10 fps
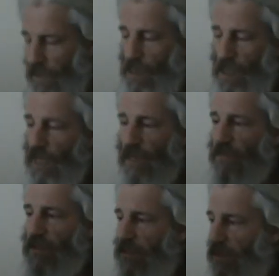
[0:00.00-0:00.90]
I love
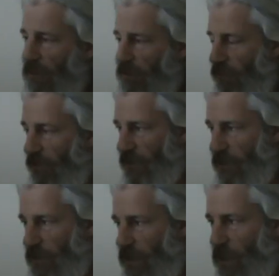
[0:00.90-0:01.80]
this. I do. I think
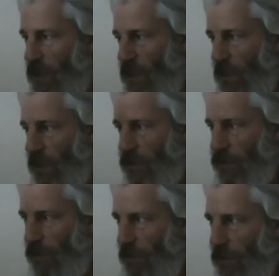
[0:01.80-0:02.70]
it's
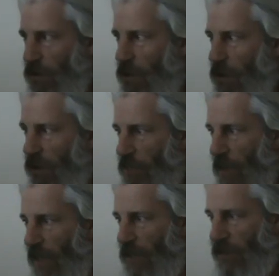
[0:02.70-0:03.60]
got a nice
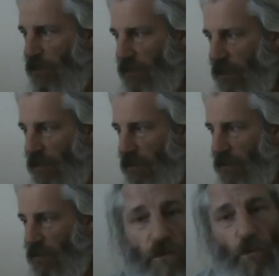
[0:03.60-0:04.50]
balance to it.
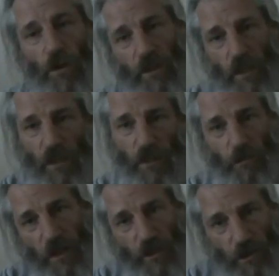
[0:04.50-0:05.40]
If you're watching this
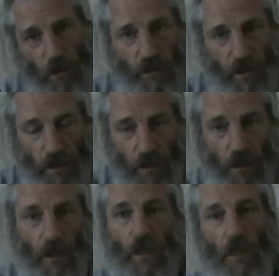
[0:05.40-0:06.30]
Smash
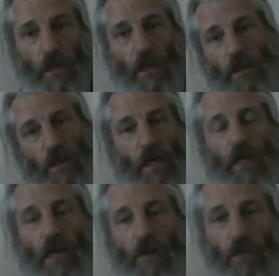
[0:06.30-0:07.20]
competition, check
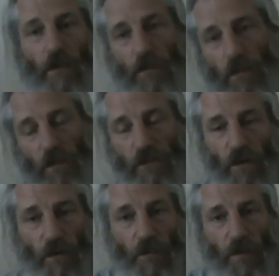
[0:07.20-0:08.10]
out the
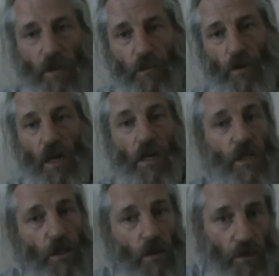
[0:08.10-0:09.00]
following people: Uncle
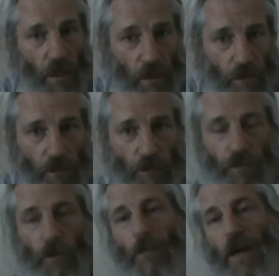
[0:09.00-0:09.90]
Jonah,
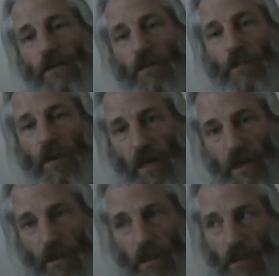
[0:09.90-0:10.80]
Brewmaster
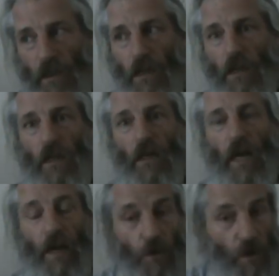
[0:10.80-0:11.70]
Ben,
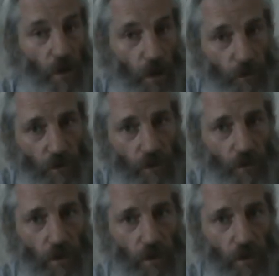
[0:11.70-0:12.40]
Hamworth Homebrew,